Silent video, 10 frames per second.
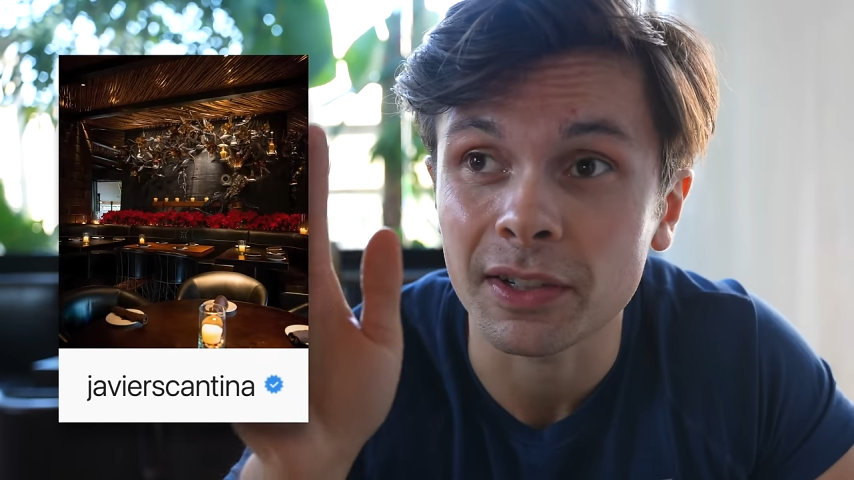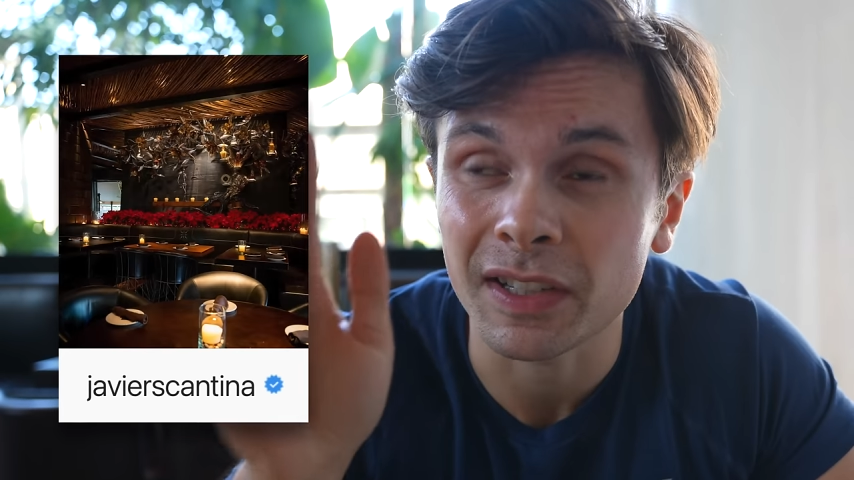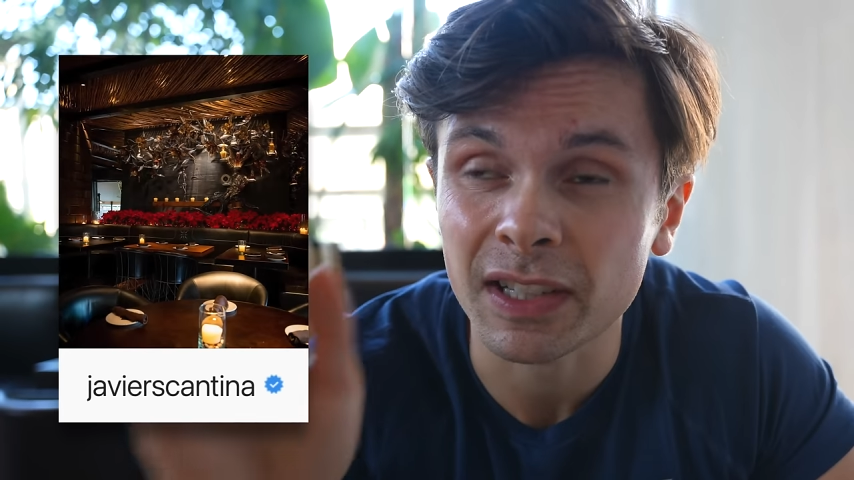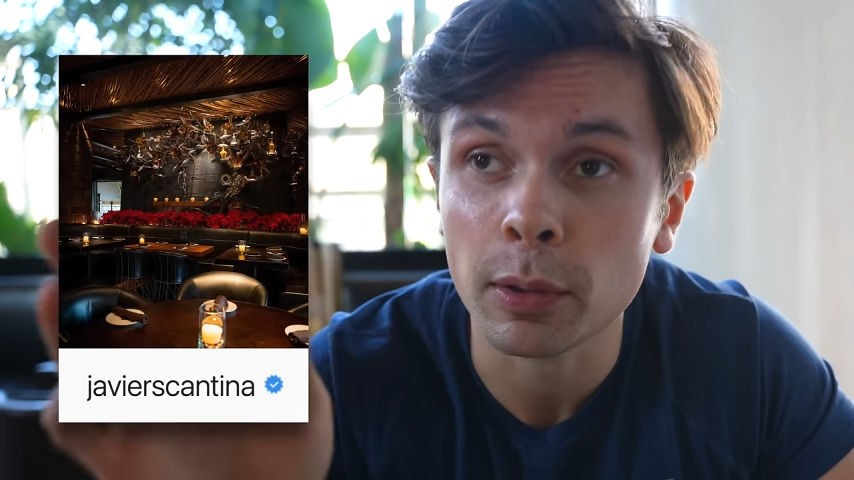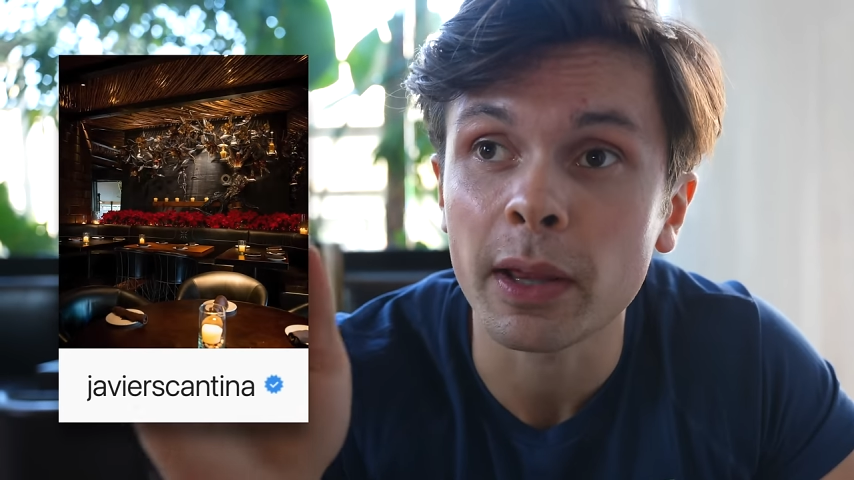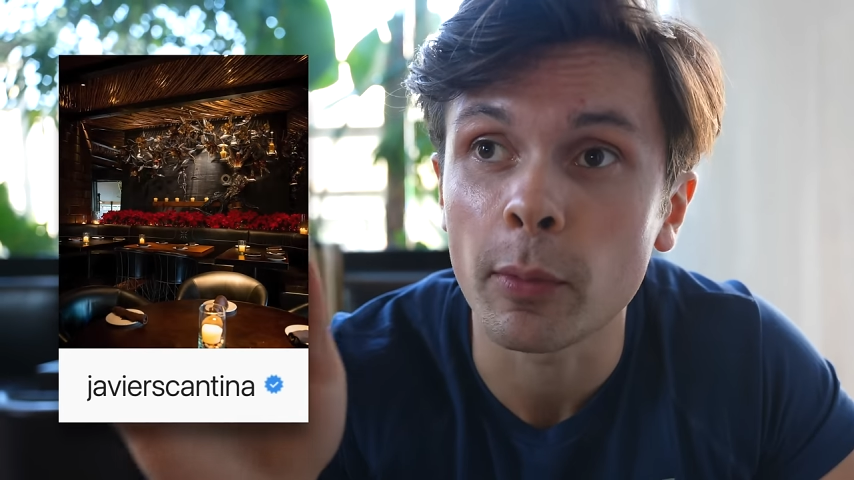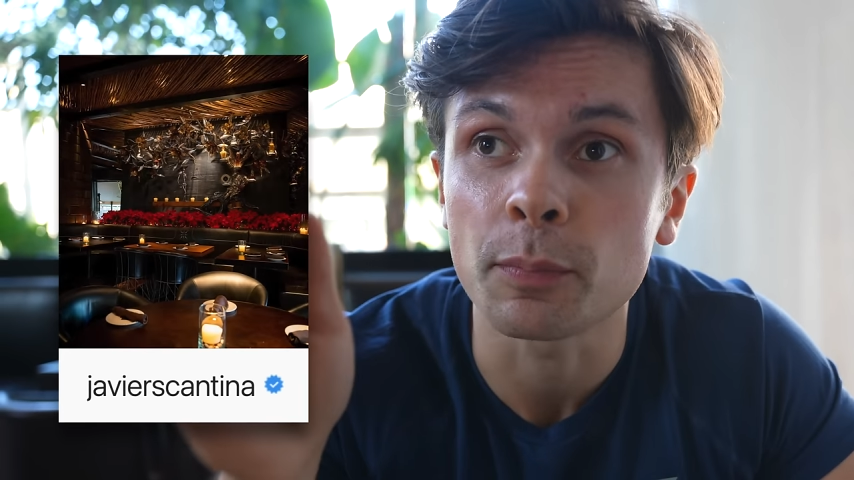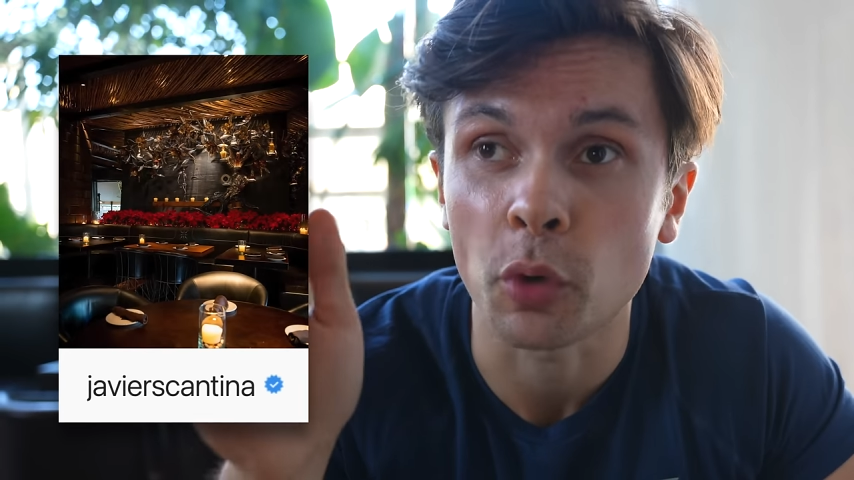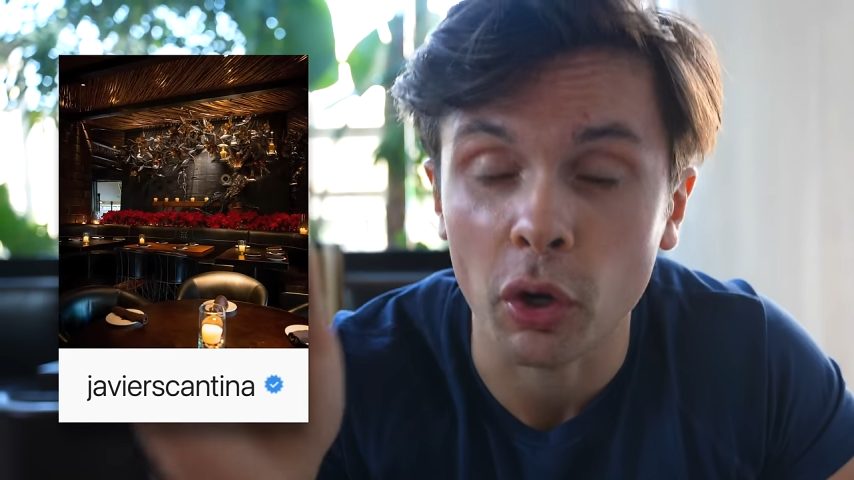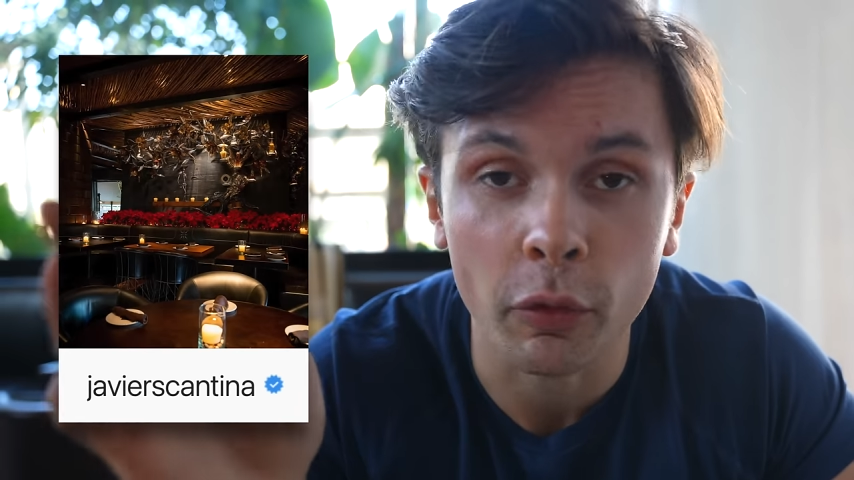this is probably the
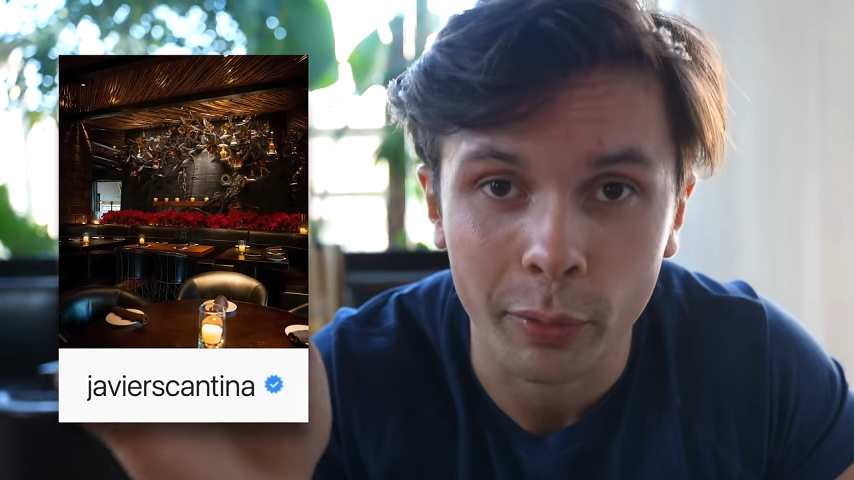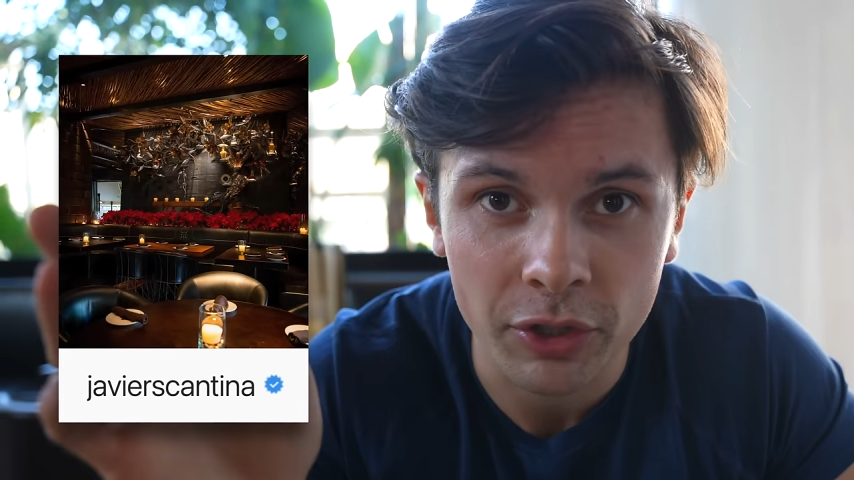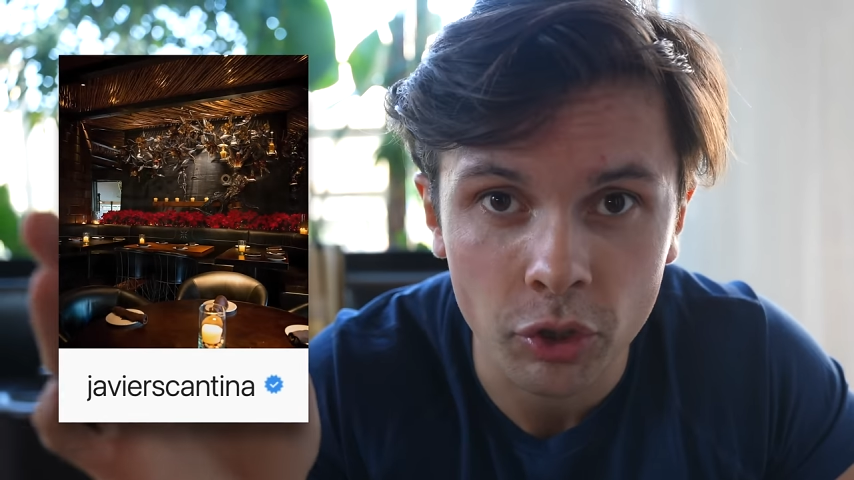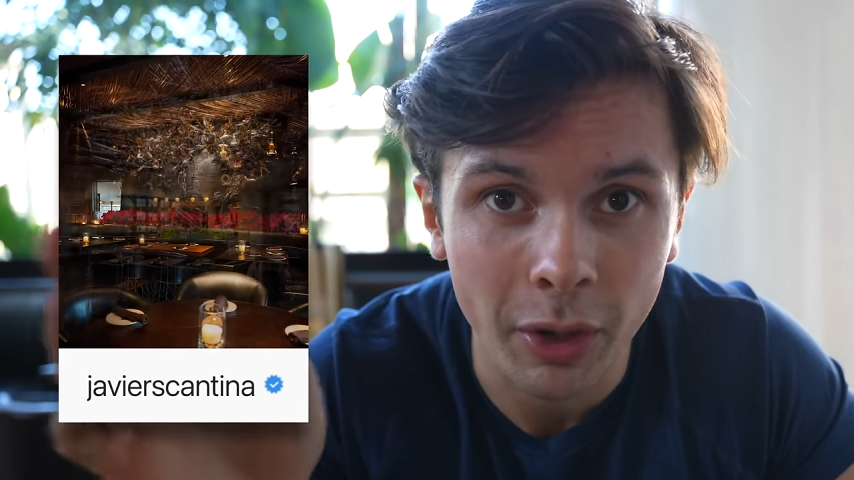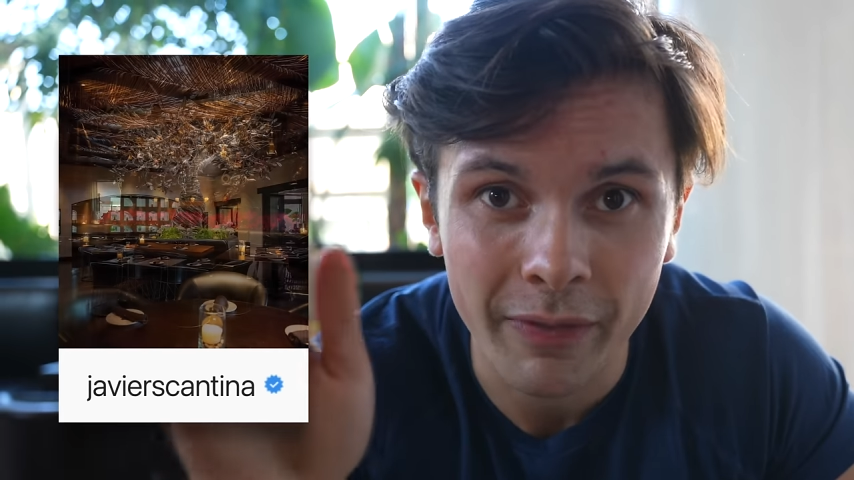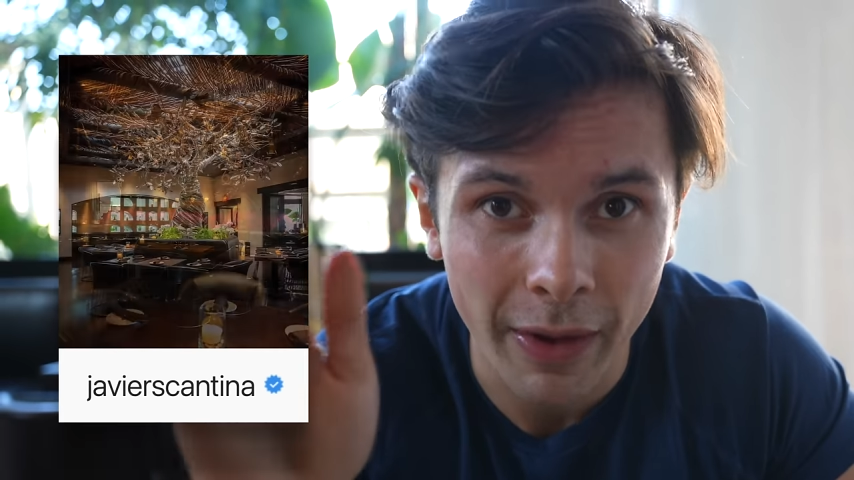most beautiful restaurant I've